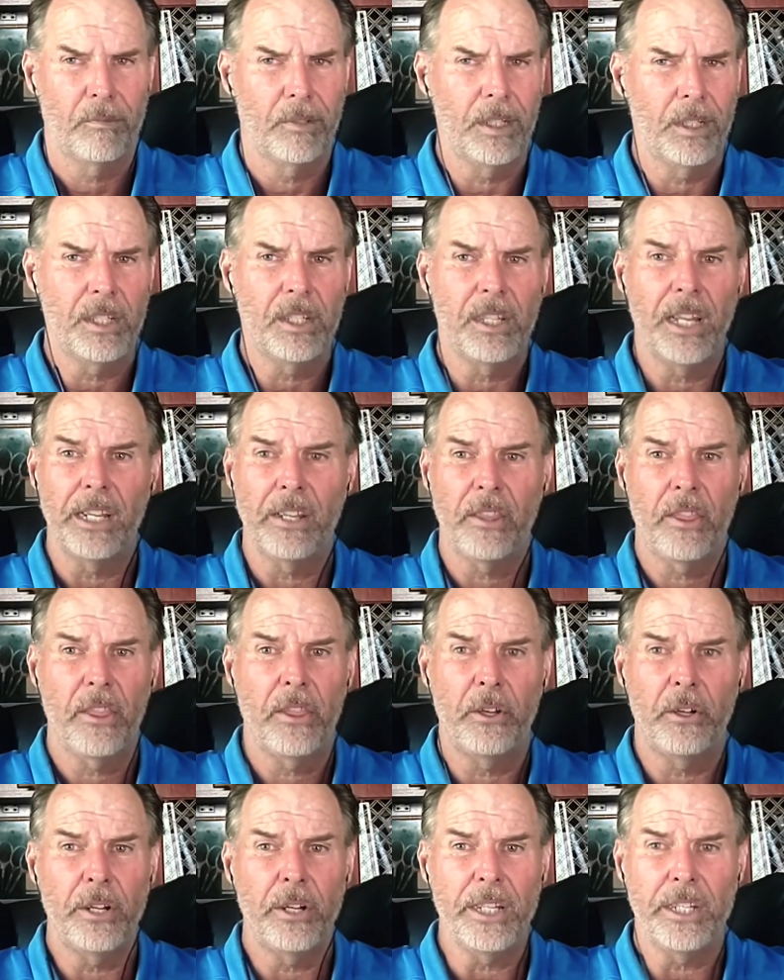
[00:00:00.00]
It's like
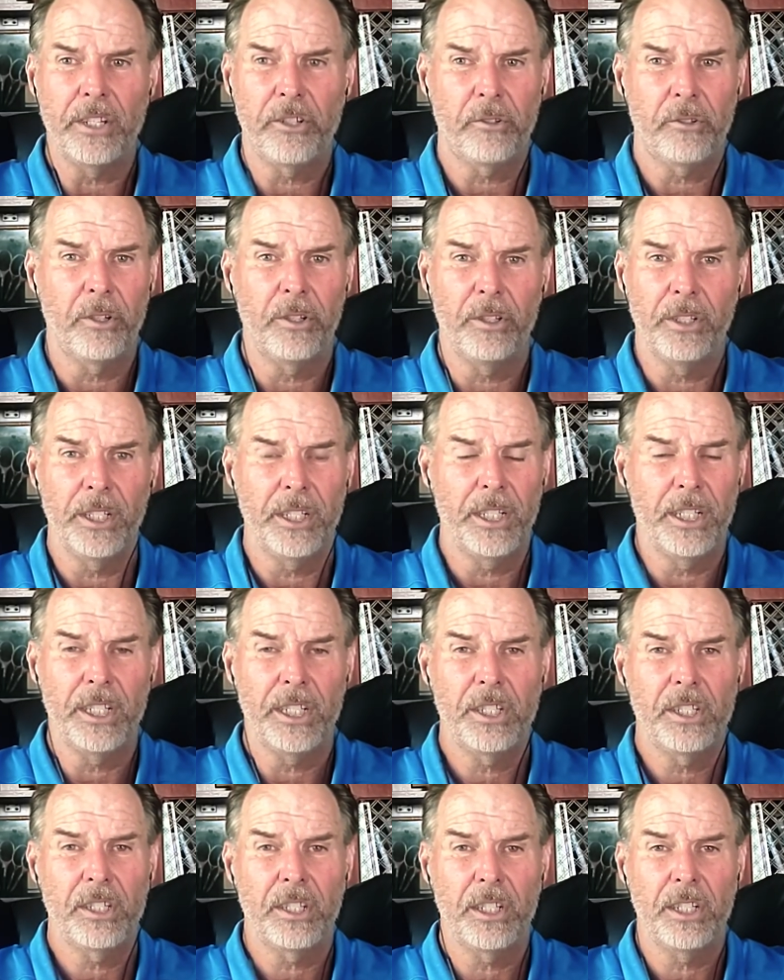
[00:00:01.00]
thirty trillion.
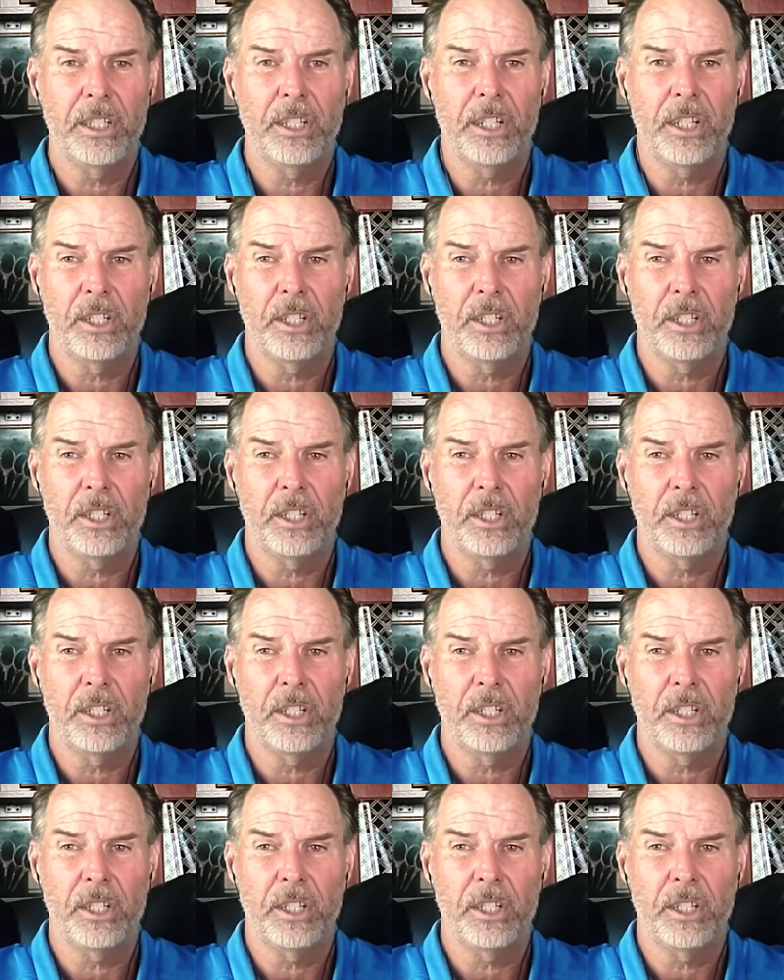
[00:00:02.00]
It's it,